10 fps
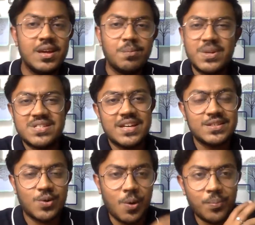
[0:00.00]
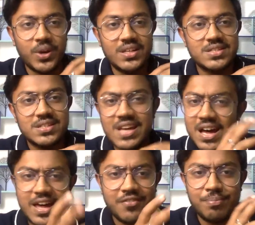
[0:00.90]
Mid-sized corporates,
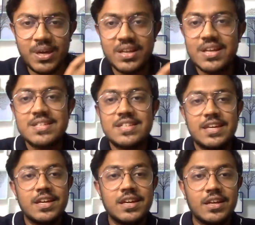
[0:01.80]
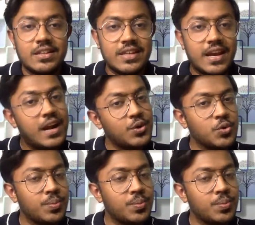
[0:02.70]
yeah, FP&A. See, there are